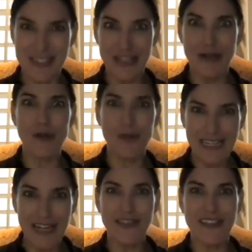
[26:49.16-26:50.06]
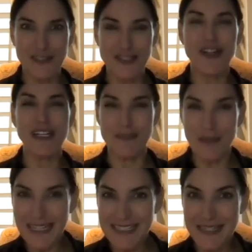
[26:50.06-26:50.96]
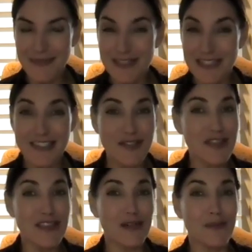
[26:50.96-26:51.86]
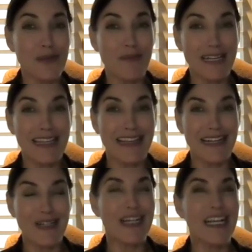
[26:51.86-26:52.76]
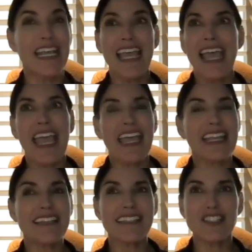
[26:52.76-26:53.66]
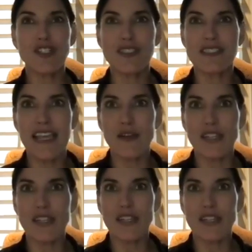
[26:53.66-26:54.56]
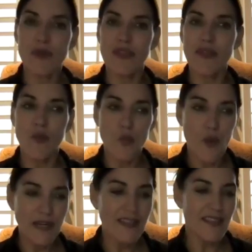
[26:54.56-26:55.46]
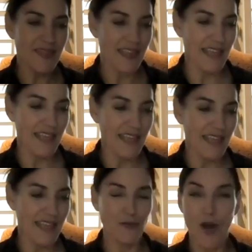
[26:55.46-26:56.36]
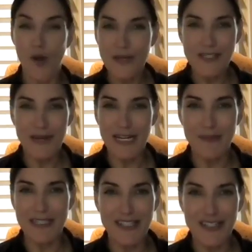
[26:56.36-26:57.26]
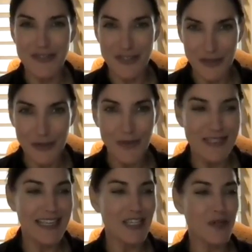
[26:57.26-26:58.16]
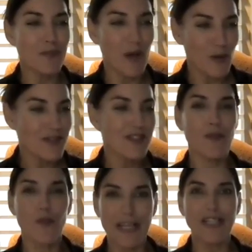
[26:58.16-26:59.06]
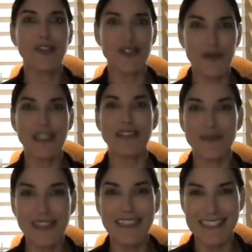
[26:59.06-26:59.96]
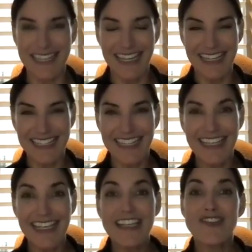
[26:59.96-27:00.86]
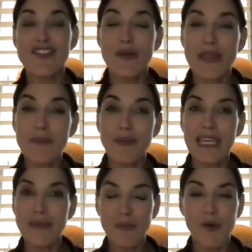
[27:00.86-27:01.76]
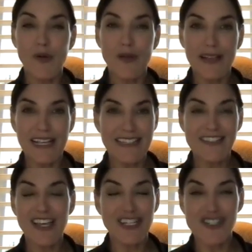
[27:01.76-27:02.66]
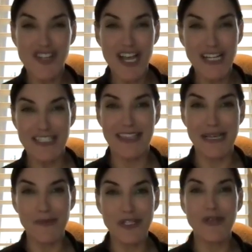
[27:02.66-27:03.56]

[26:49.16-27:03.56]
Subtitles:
going out there and trying to buy something so that there'll be money there. And as it turns out, one of the things that they always recommend you do is that you post on what you're doing in real estate, so that people, it's not a shock to them when you